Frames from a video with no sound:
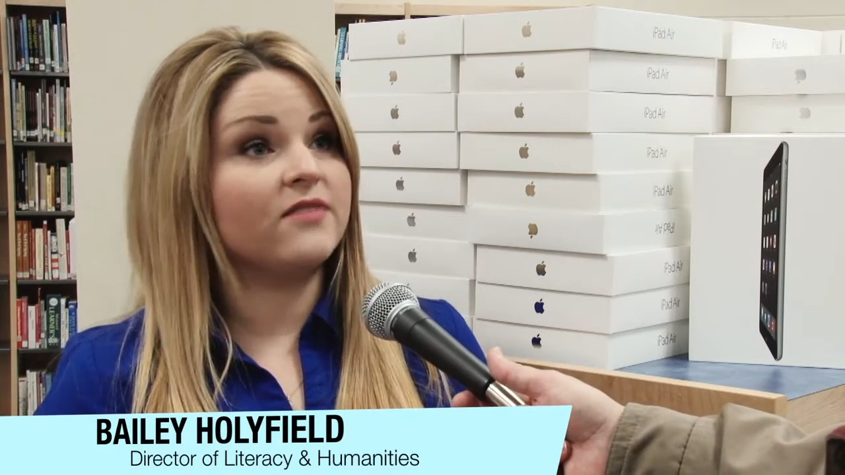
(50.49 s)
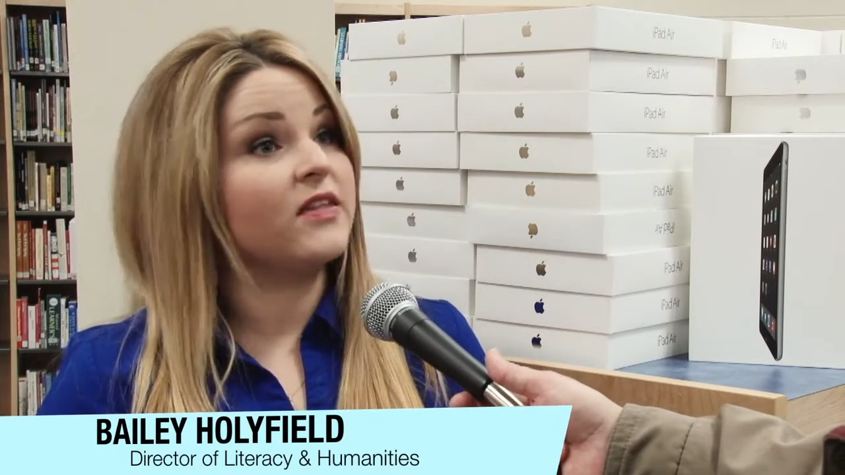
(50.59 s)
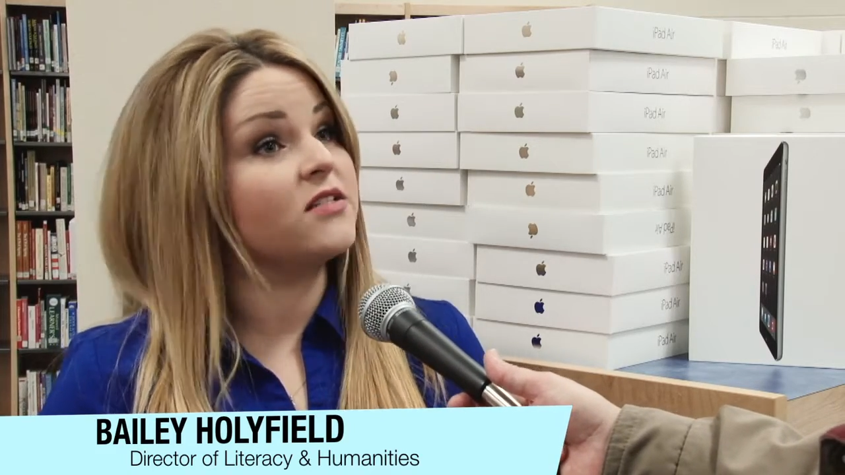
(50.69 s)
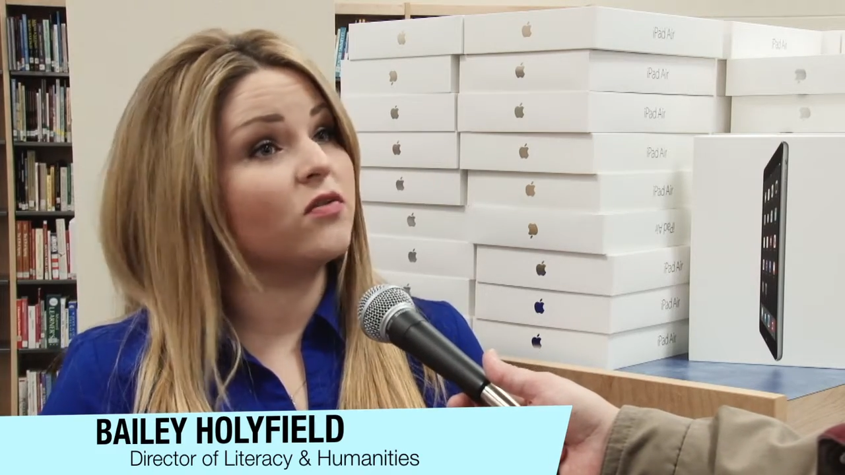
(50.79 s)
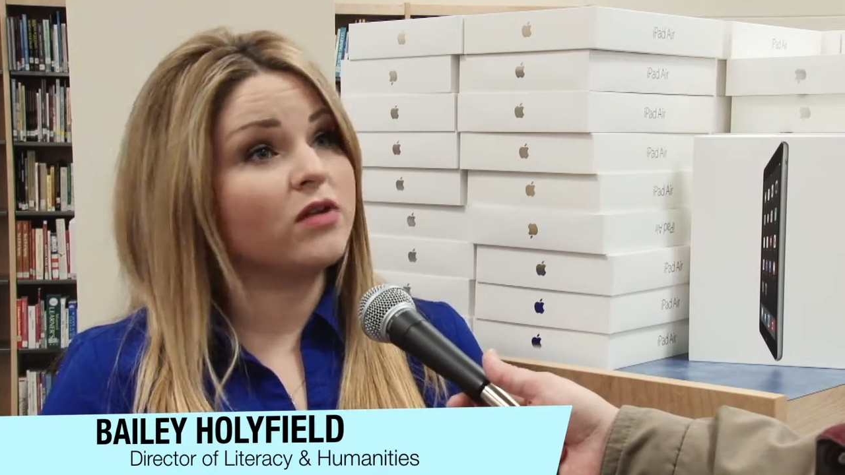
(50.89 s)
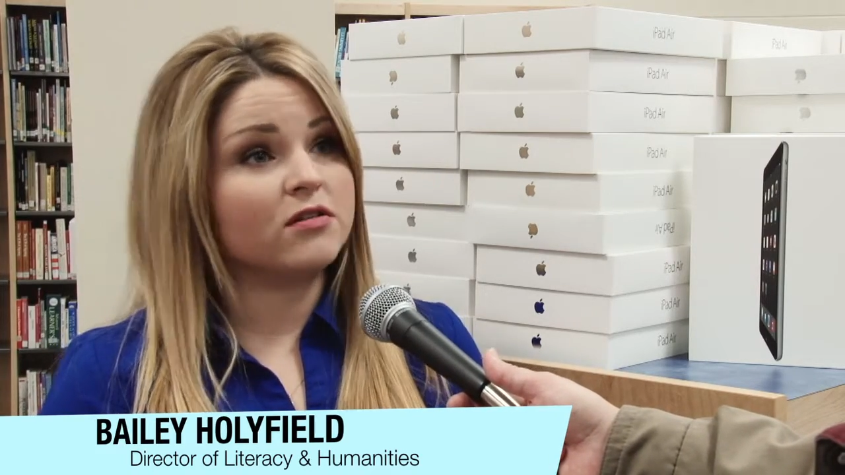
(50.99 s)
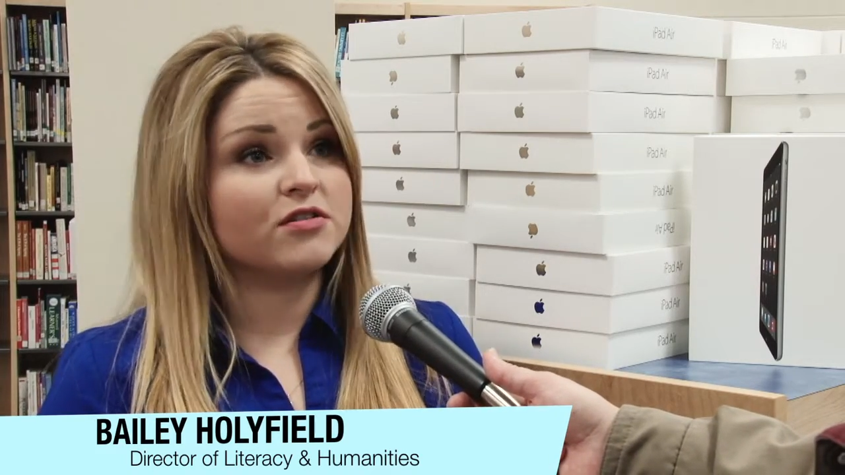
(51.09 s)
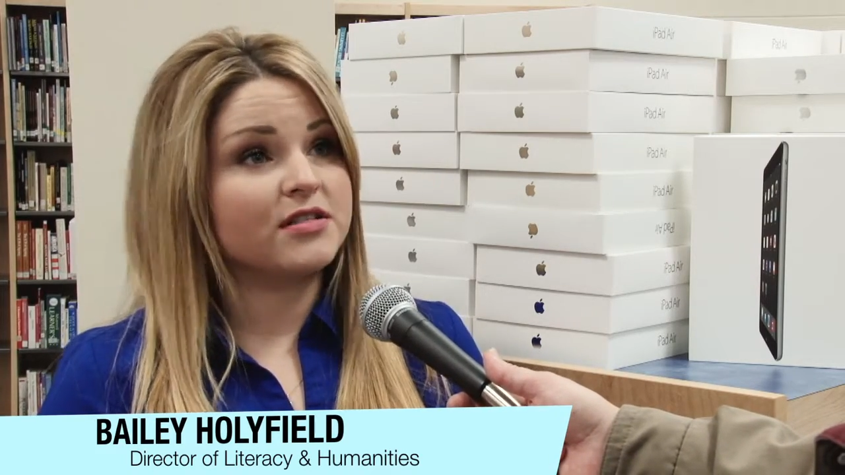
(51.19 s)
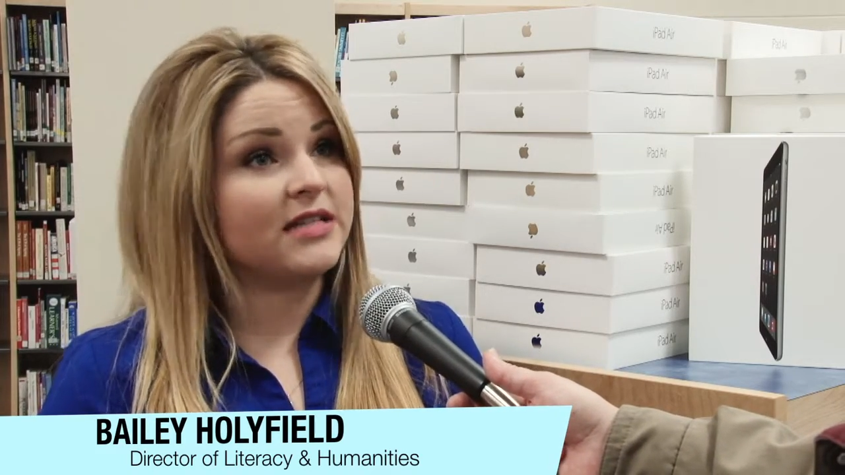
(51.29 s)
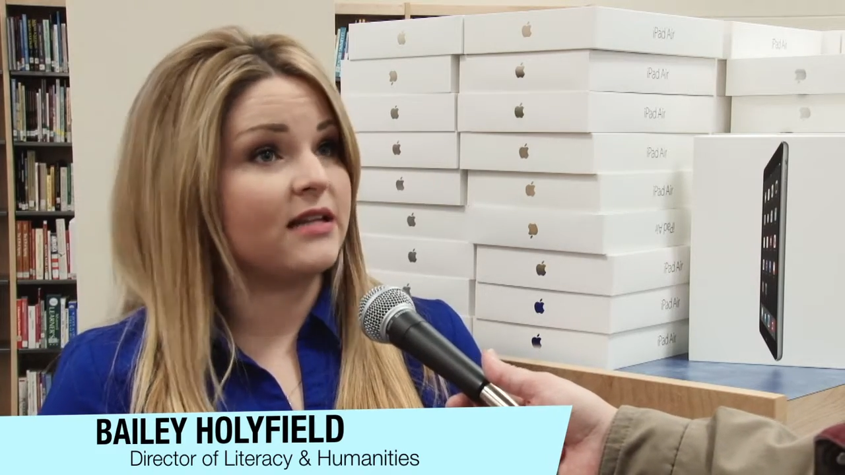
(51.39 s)
If they don't
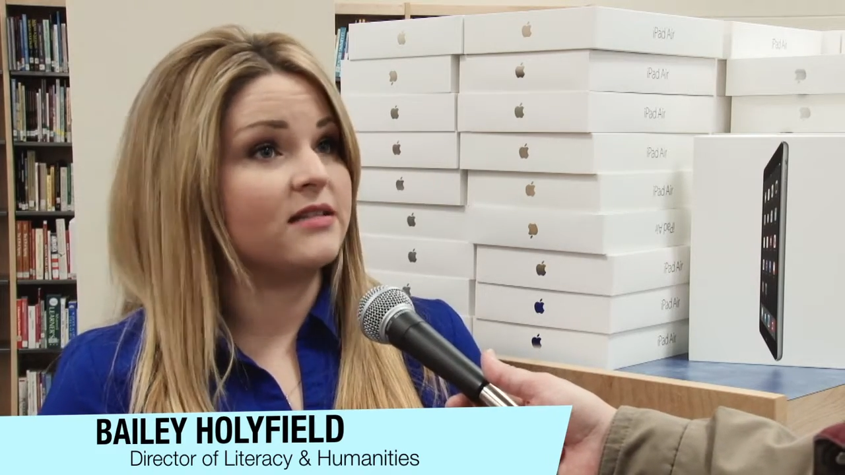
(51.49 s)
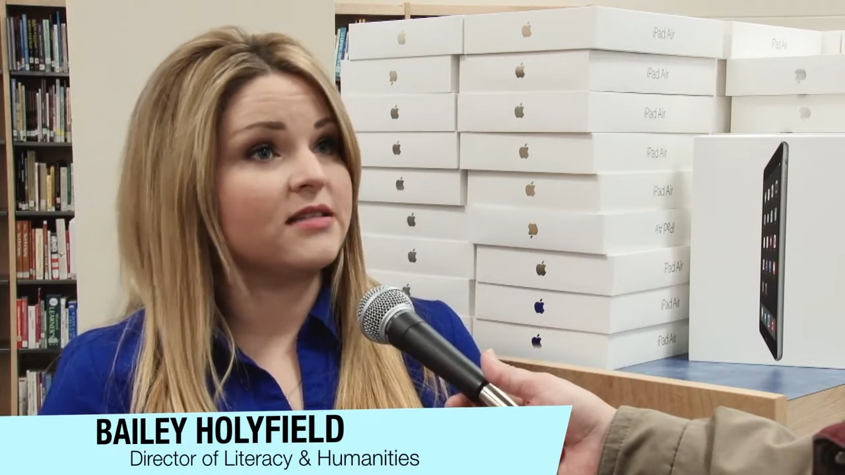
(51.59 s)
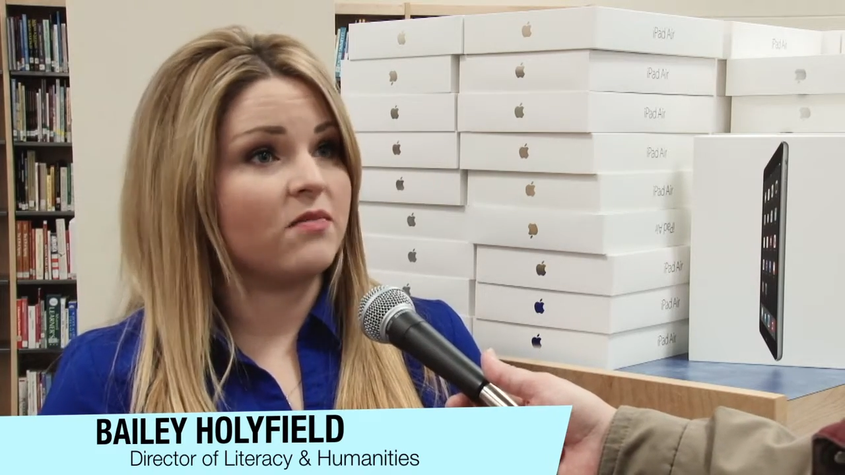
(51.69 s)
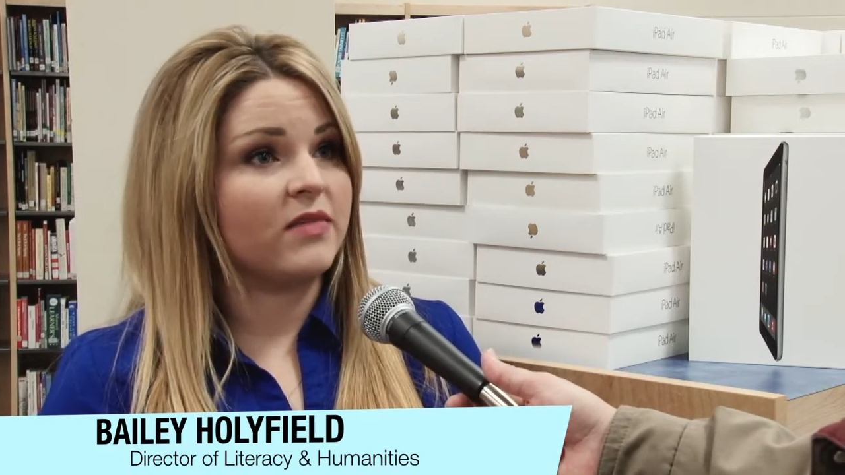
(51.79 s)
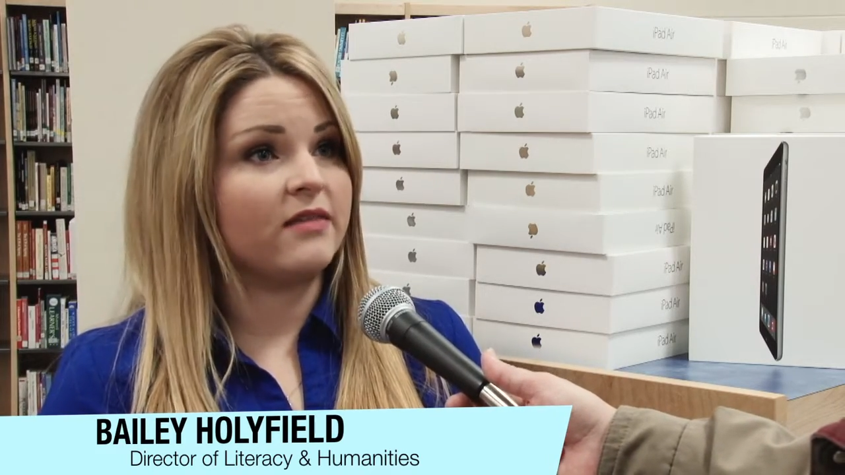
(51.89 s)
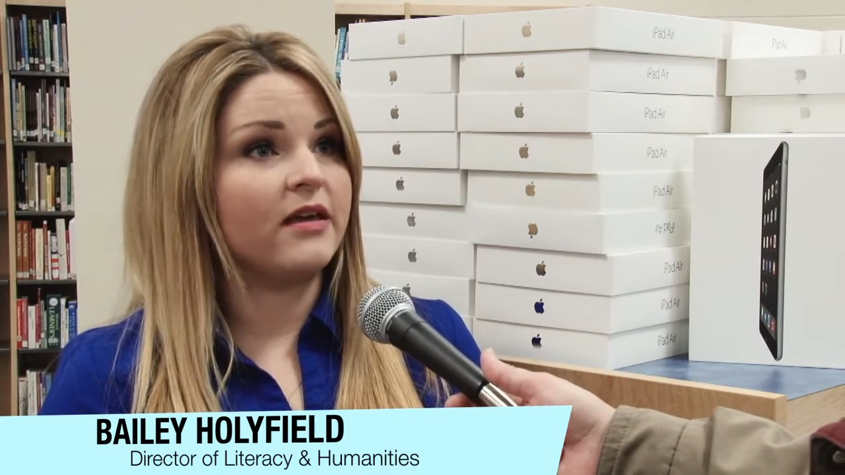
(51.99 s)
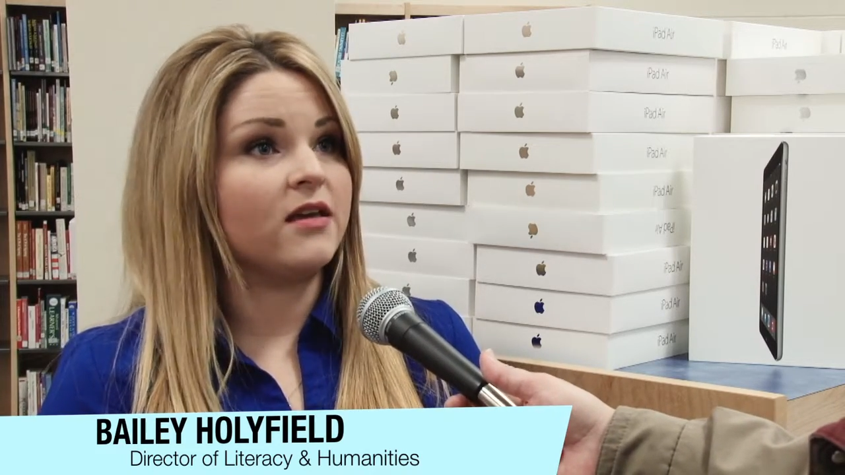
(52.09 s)
understand something,